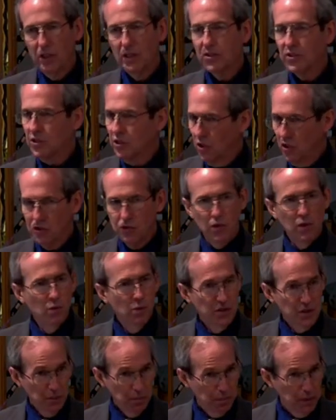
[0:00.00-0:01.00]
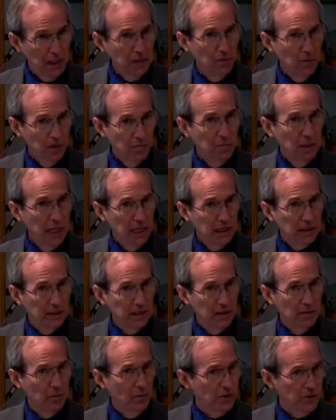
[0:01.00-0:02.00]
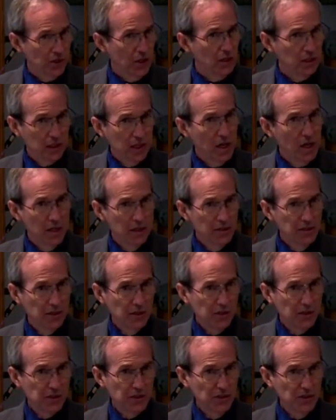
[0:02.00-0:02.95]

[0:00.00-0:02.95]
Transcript: Surgery was a big one back then, which oncologists,